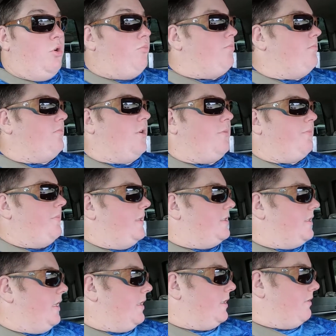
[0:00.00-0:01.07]
Nope, nope,
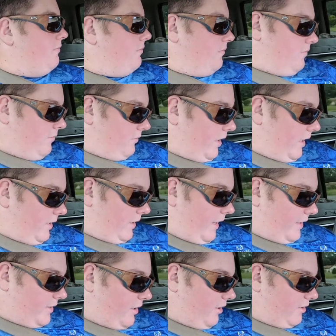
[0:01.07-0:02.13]
it's not in it not a
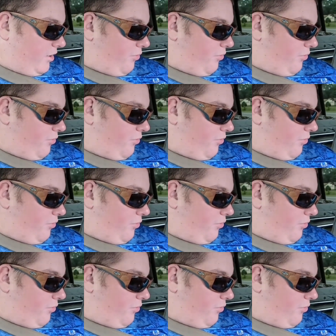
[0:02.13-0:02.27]
NASCAR.